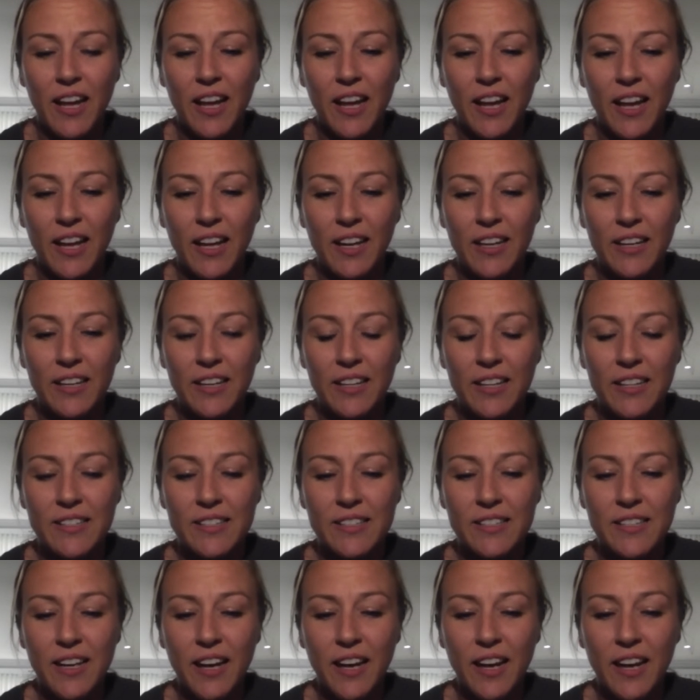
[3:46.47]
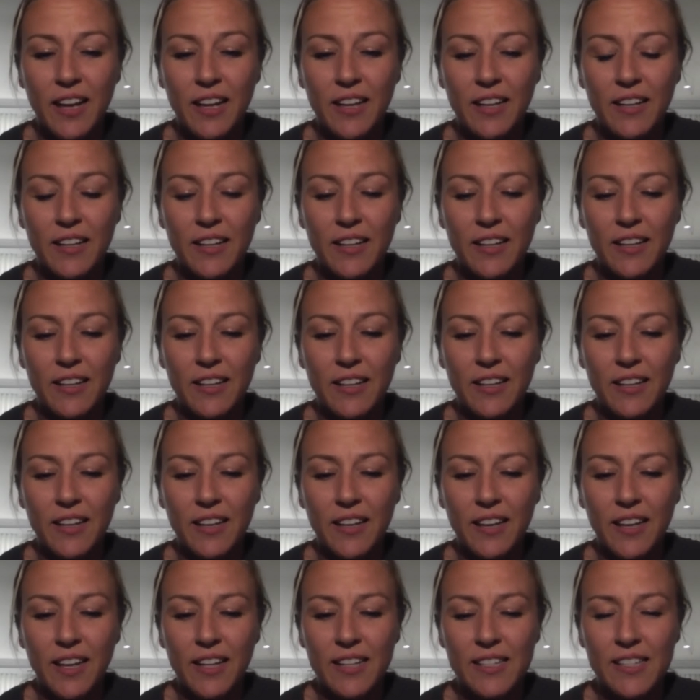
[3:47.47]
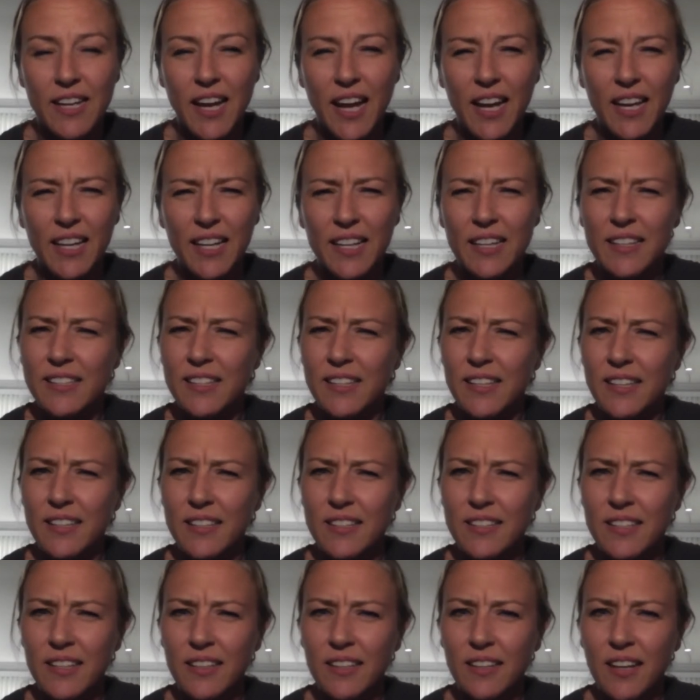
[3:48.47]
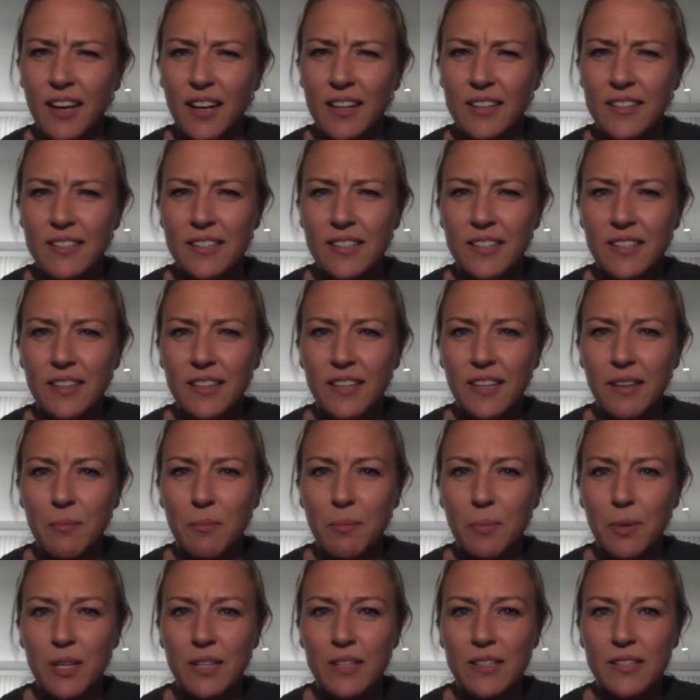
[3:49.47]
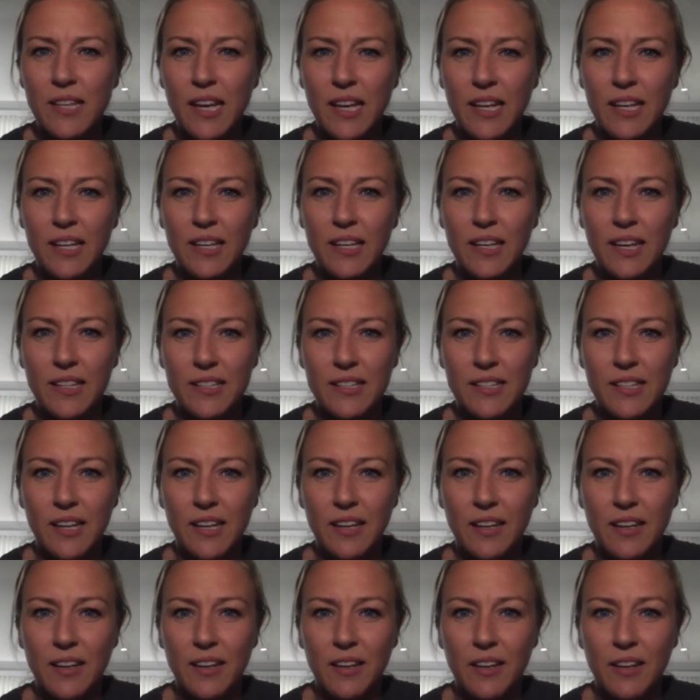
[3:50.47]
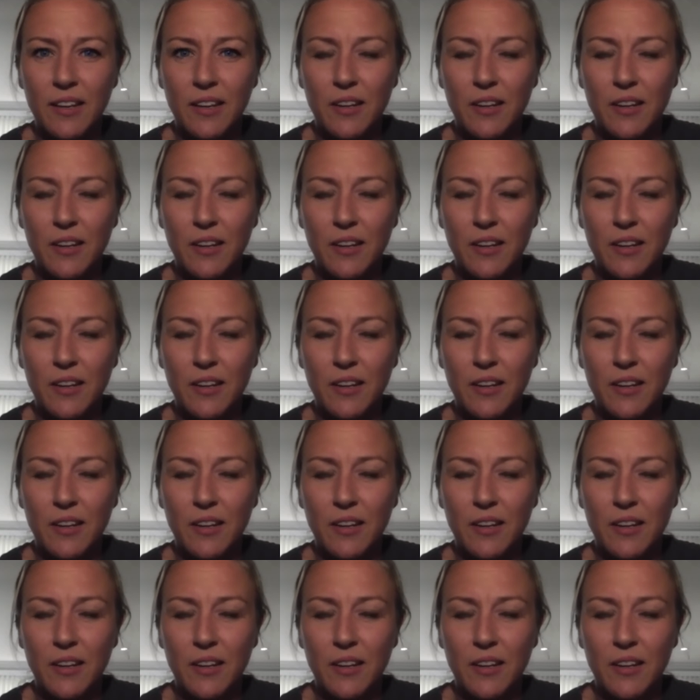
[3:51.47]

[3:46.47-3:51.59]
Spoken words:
And it's not easy to constantly be second guessing